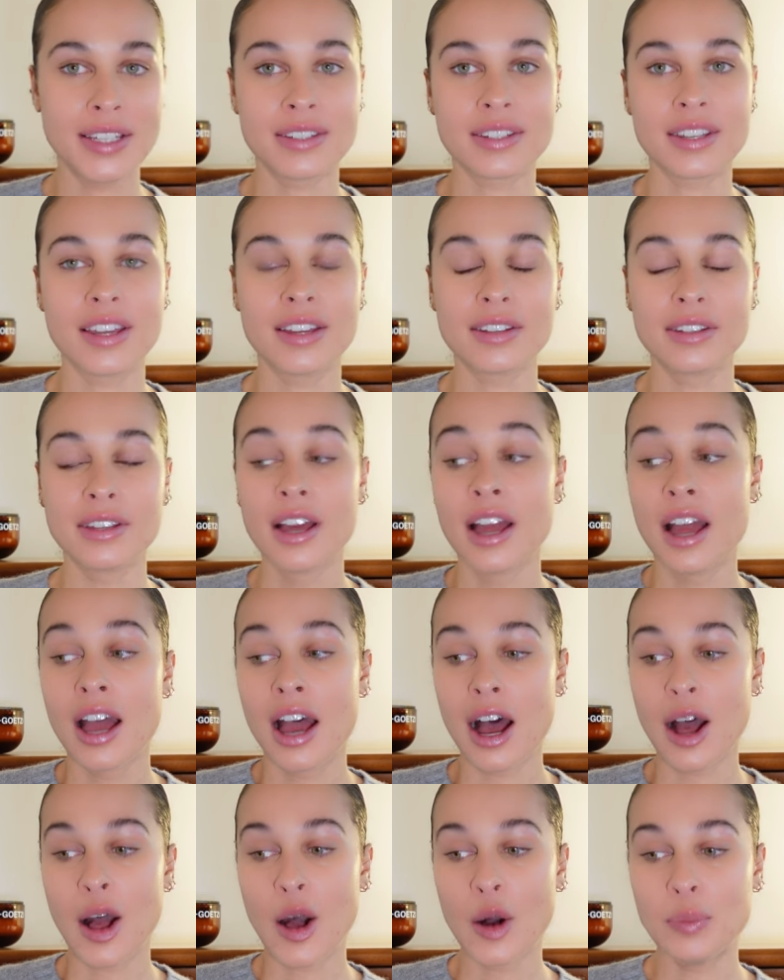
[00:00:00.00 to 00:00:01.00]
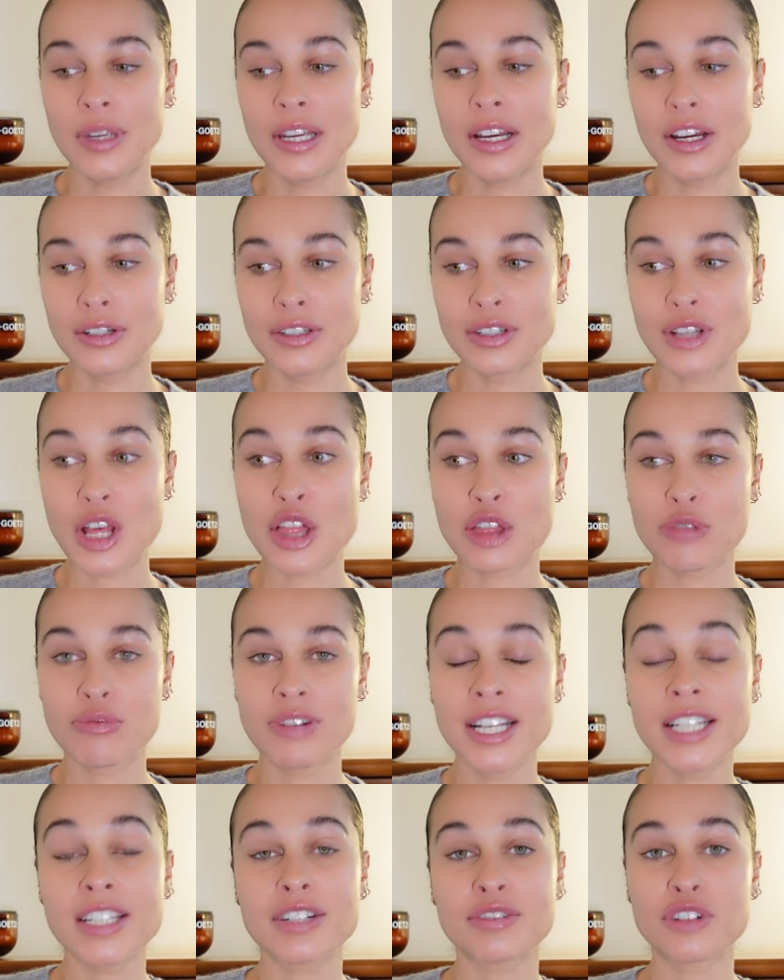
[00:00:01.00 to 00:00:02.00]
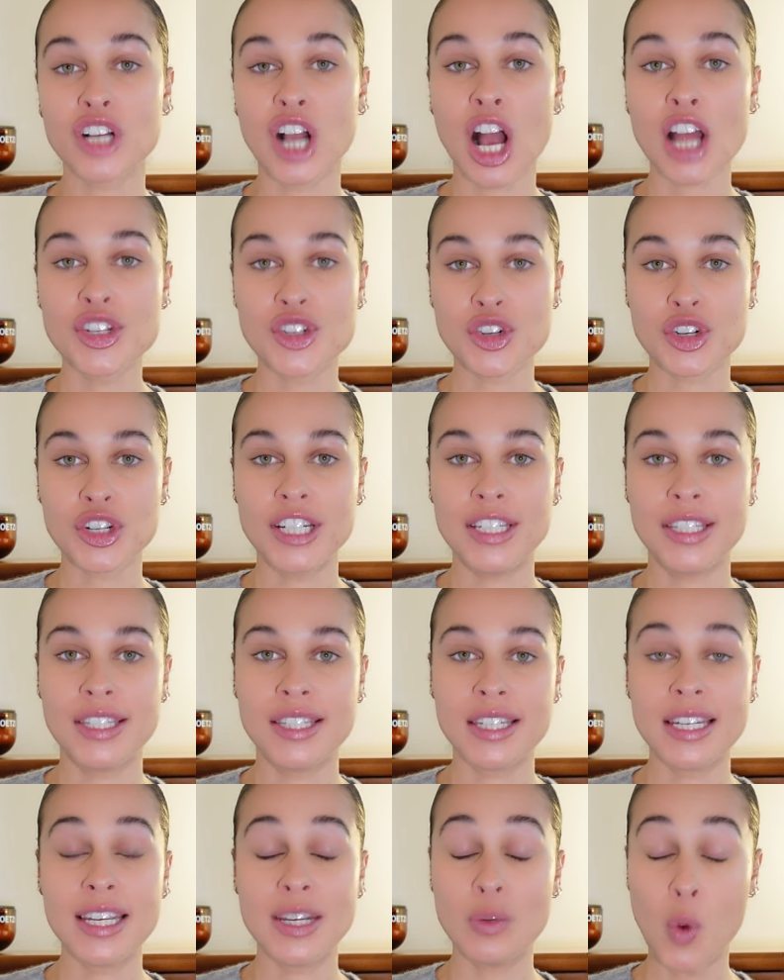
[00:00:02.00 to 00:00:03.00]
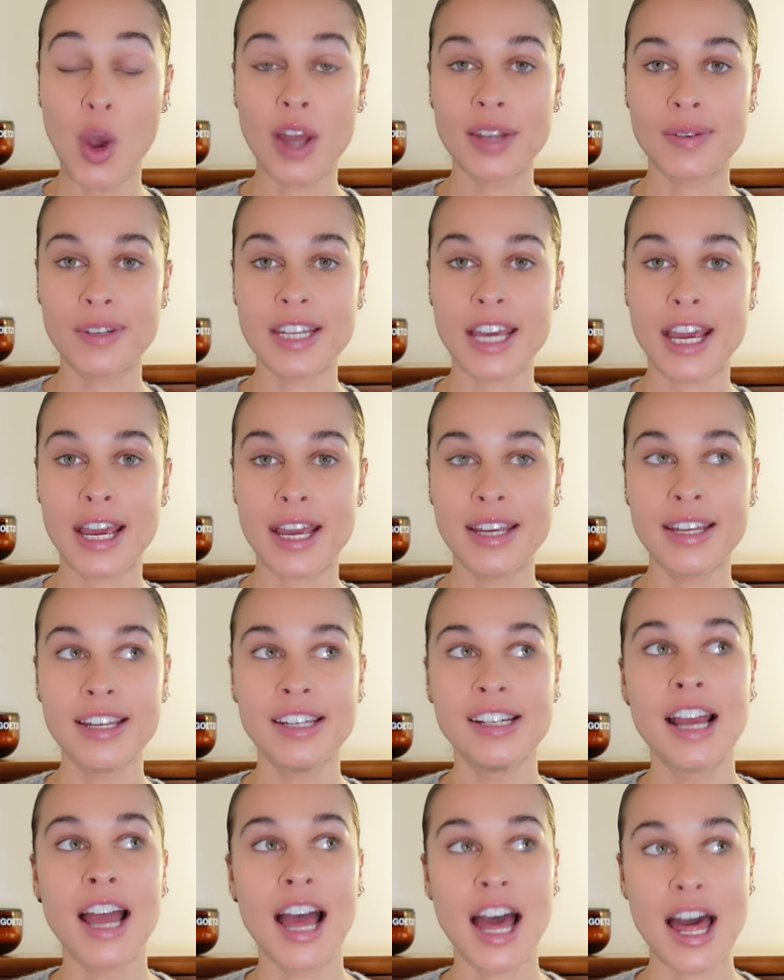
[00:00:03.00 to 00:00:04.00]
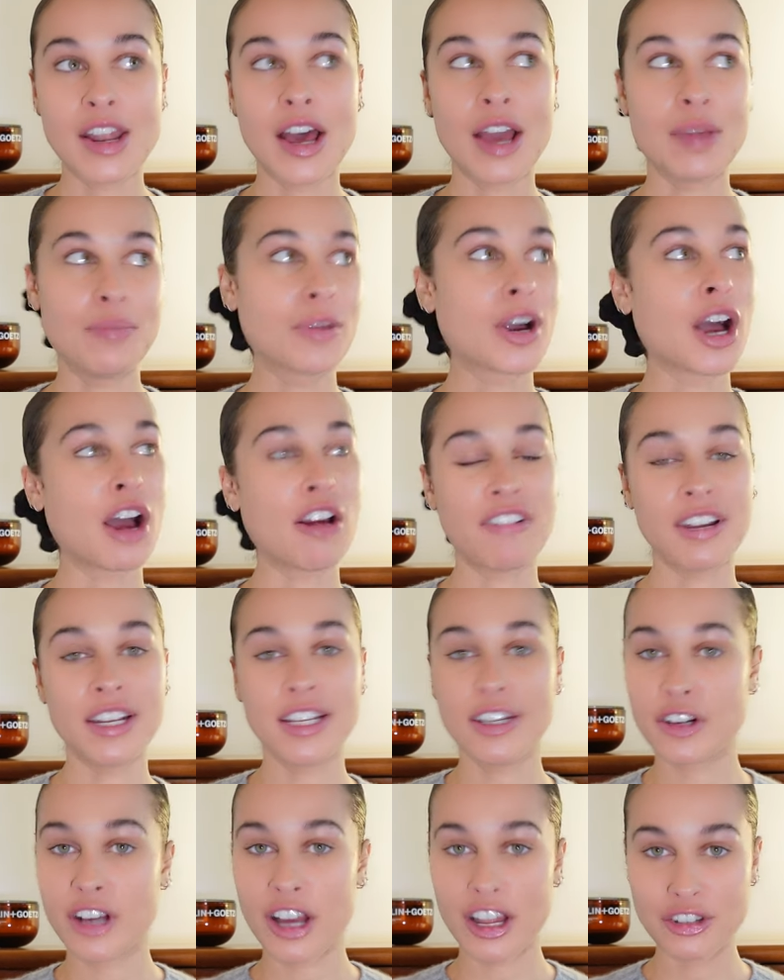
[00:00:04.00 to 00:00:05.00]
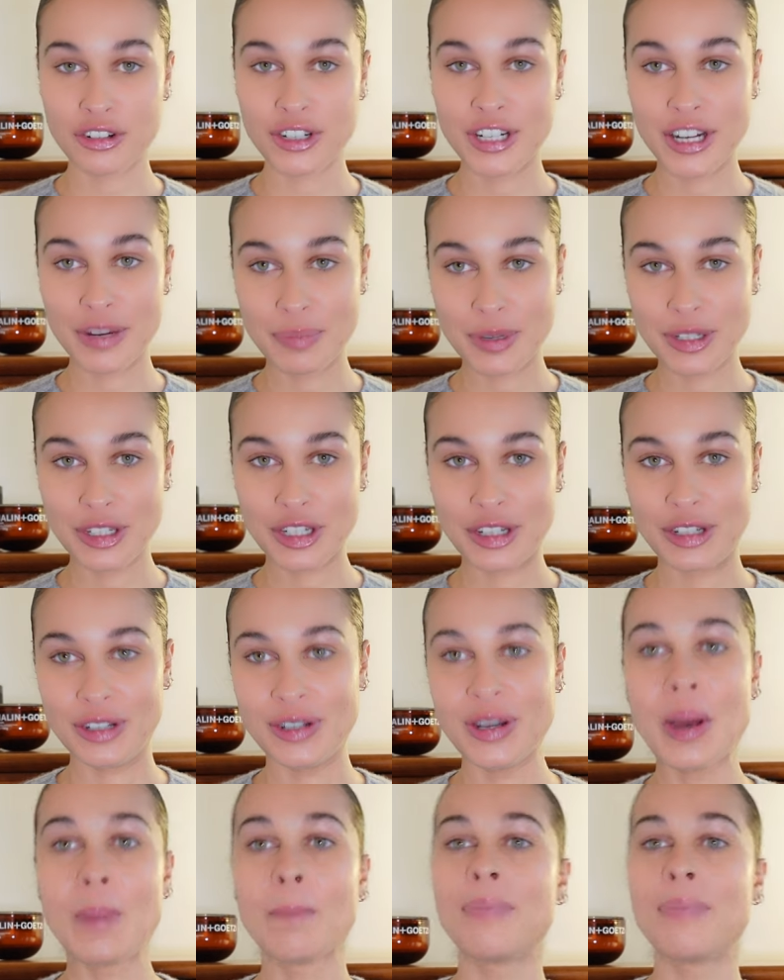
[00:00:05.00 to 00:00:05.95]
So I'll be going to 3 different countries in one day, and I'm currently on country number 2.